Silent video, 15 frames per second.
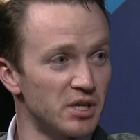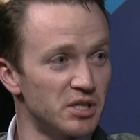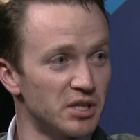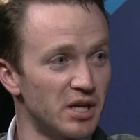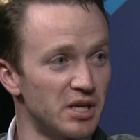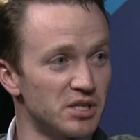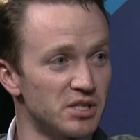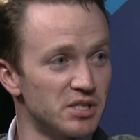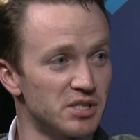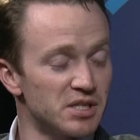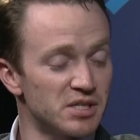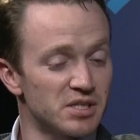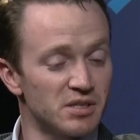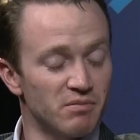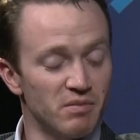education
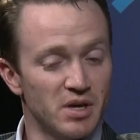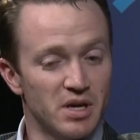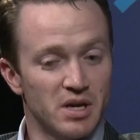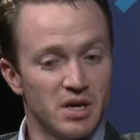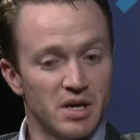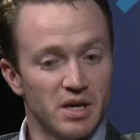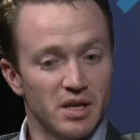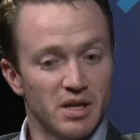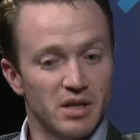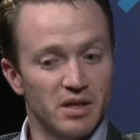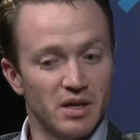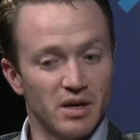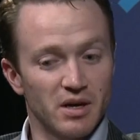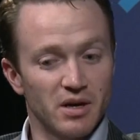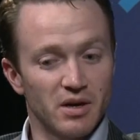system.
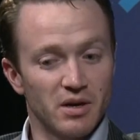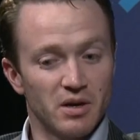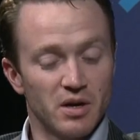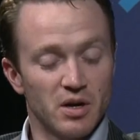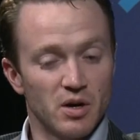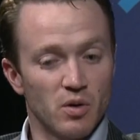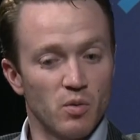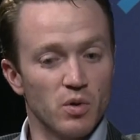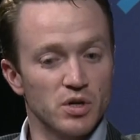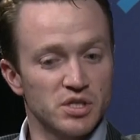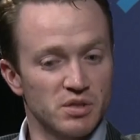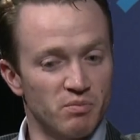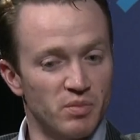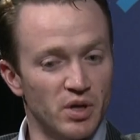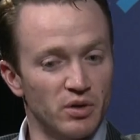There were
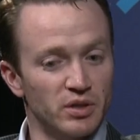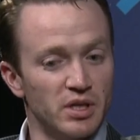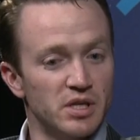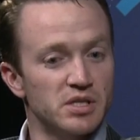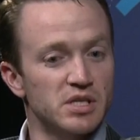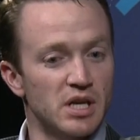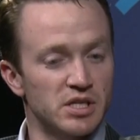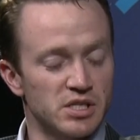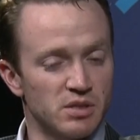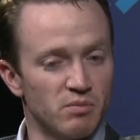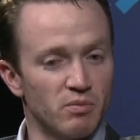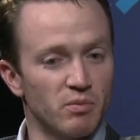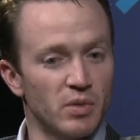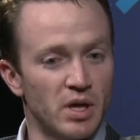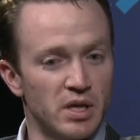some buildings and
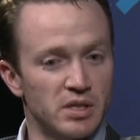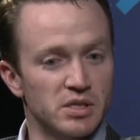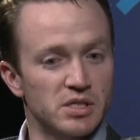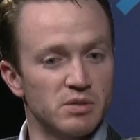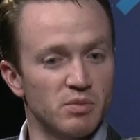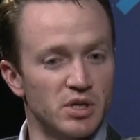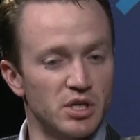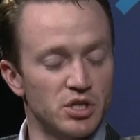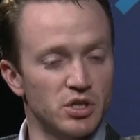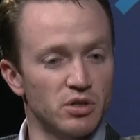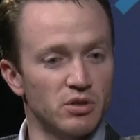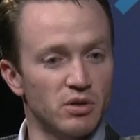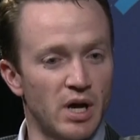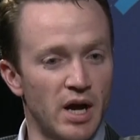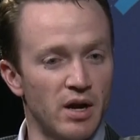some and some
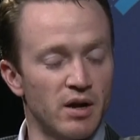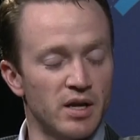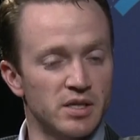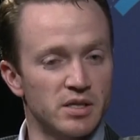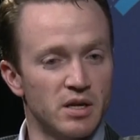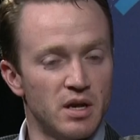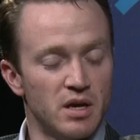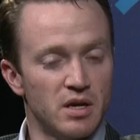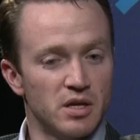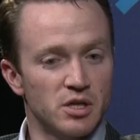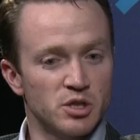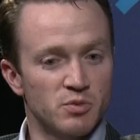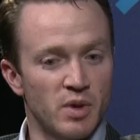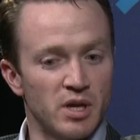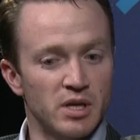additional higher ed
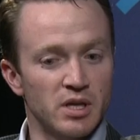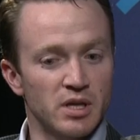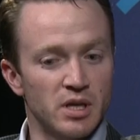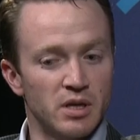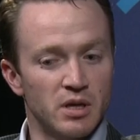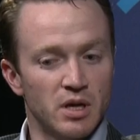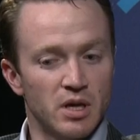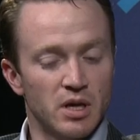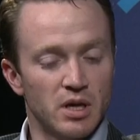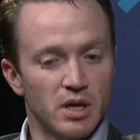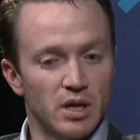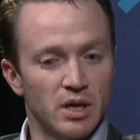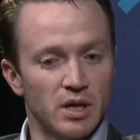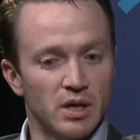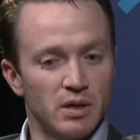spending, and
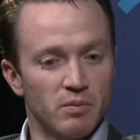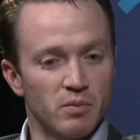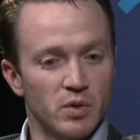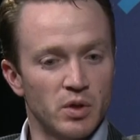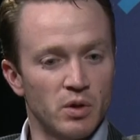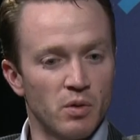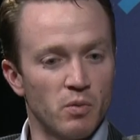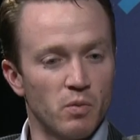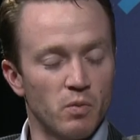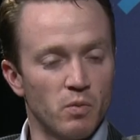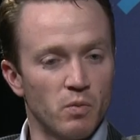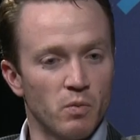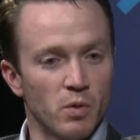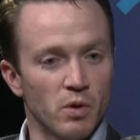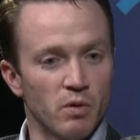um, you know,
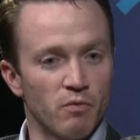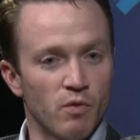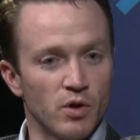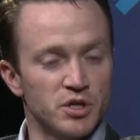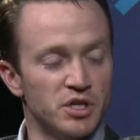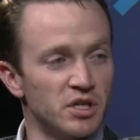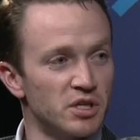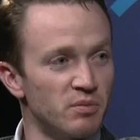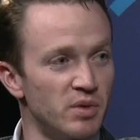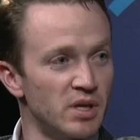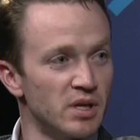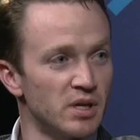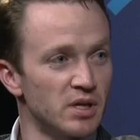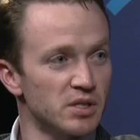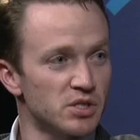we're fortunate to
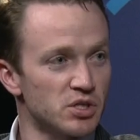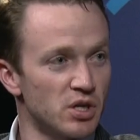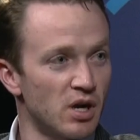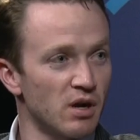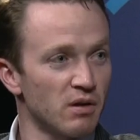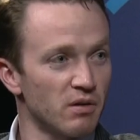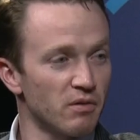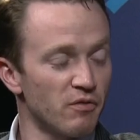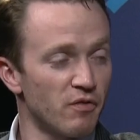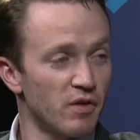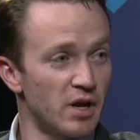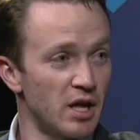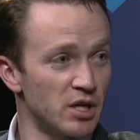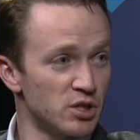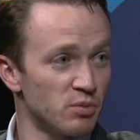be in a strong
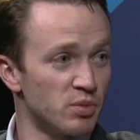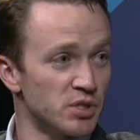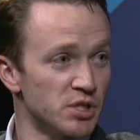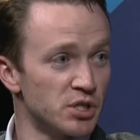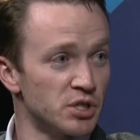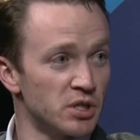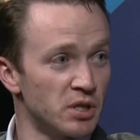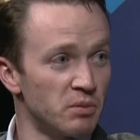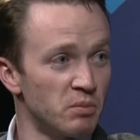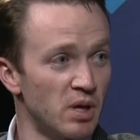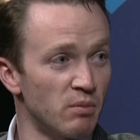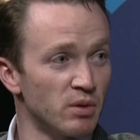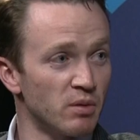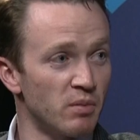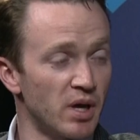financial position and be
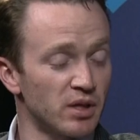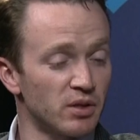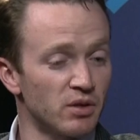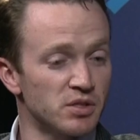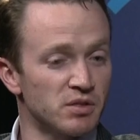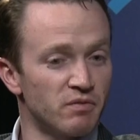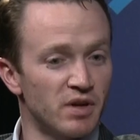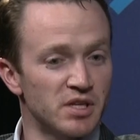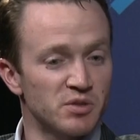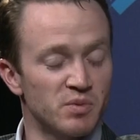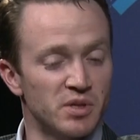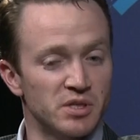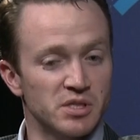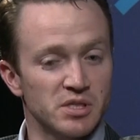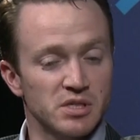able to make those
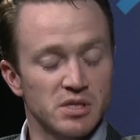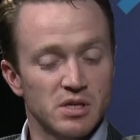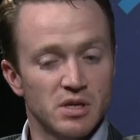investments.